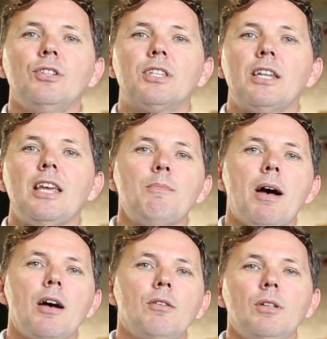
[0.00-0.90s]
us an
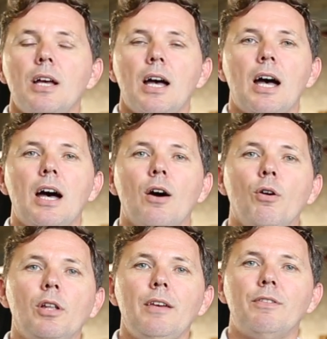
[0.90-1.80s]
email
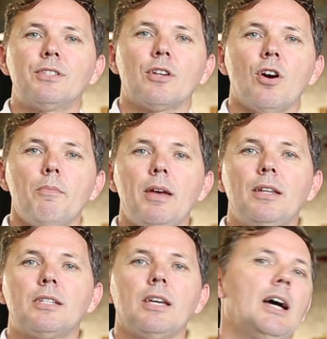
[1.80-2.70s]
or leave us a
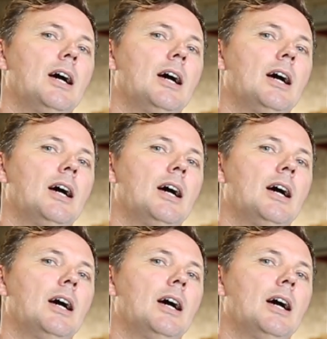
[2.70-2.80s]
comment